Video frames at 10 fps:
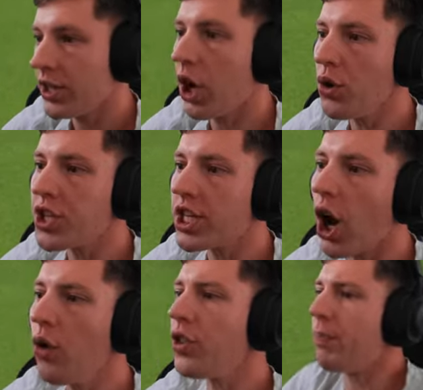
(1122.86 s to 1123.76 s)
Edozie,
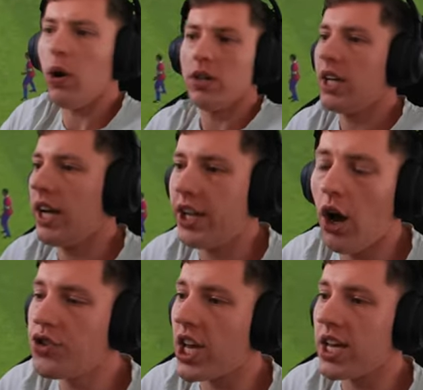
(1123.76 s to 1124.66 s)
go to the ball.
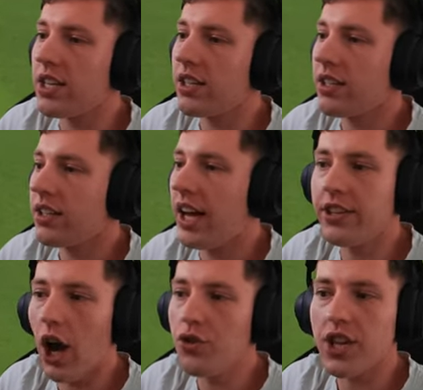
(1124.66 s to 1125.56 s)
Edozie.
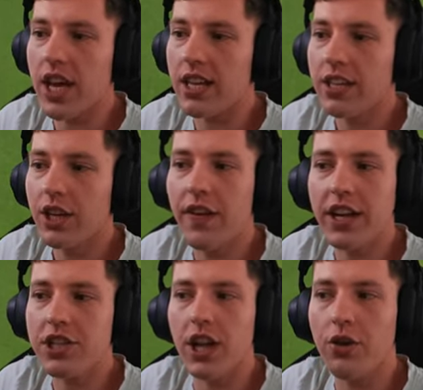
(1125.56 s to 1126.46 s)
Edozie, you've
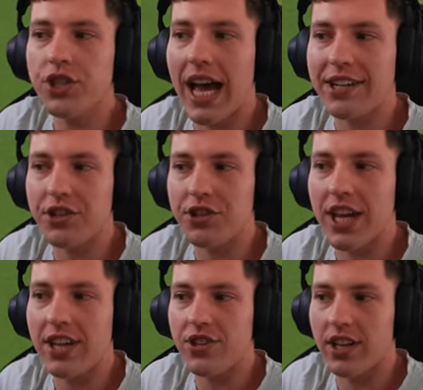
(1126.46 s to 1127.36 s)
had a slow start to the
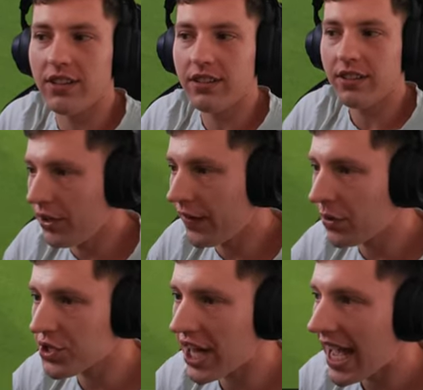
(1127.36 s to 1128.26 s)
season. What the
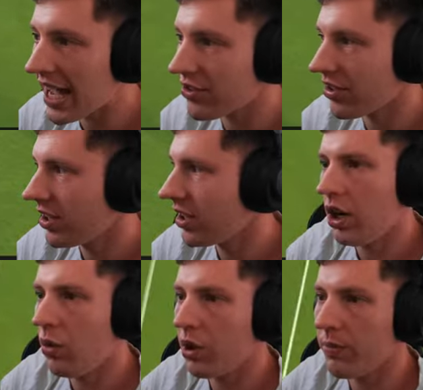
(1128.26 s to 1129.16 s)
fuck was that?
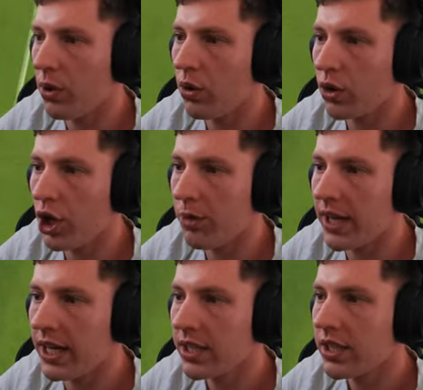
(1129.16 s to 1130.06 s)
Oh, what a ball.
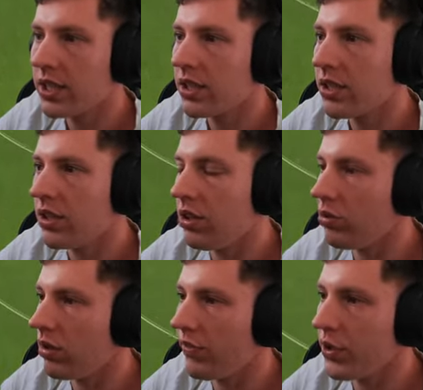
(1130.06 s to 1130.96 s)
Luma. Oh,
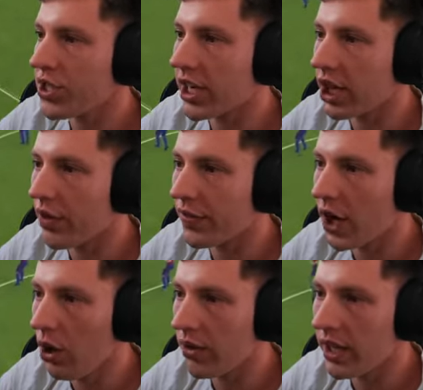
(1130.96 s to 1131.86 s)
I thought he was going to go for
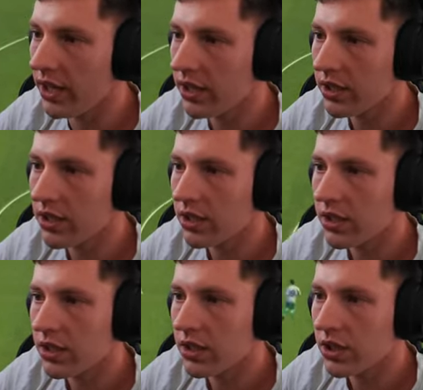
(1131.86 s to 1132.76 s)
goal there.
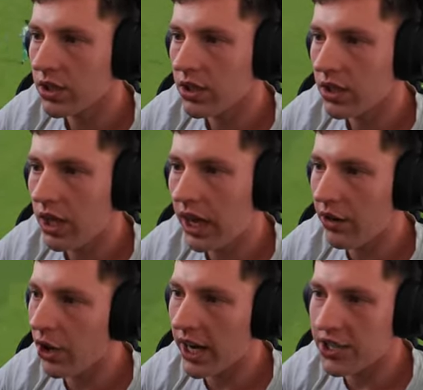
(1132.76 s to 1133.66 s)
I
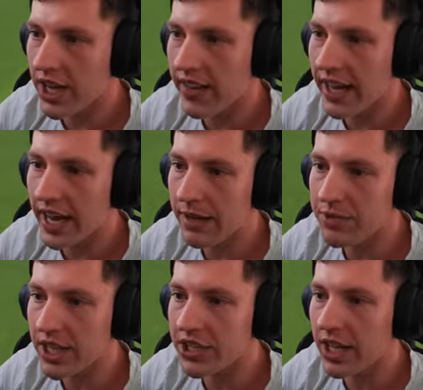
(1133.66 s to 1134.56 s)
don't know how to say that
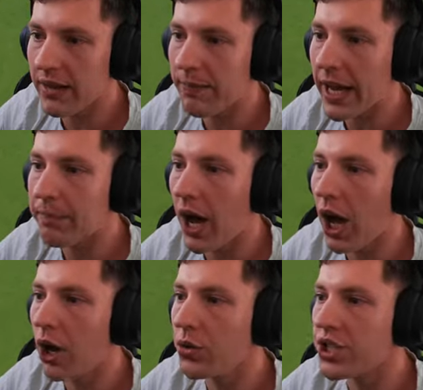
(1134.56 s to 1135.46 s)
name. it in back
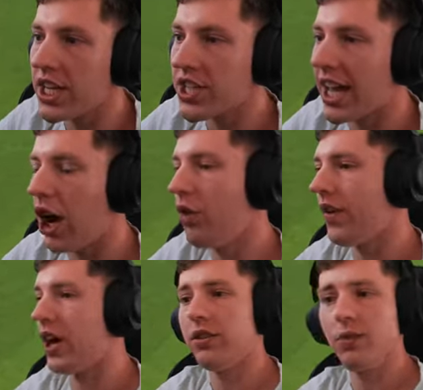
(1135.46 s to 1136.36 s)
post. Is a
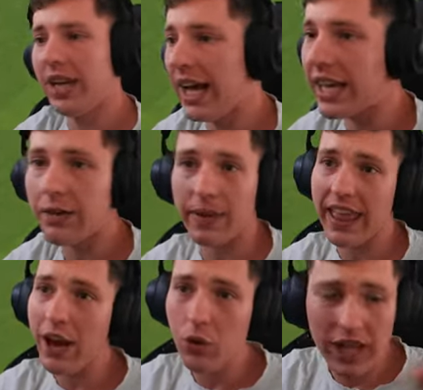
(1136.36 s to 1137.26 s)
over. We're lucky, but
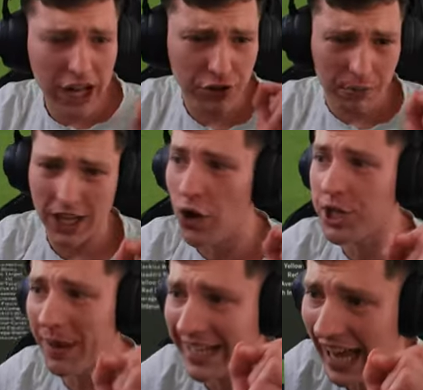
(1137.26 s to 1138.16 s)
that all comes from a
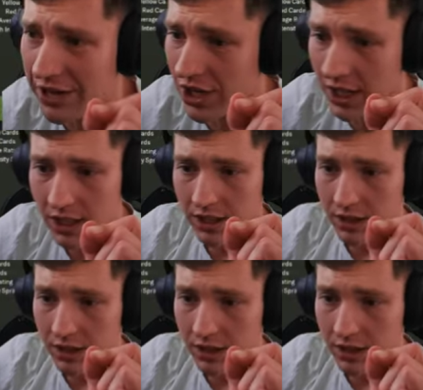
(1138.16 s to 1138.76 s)
dozy bag lazy.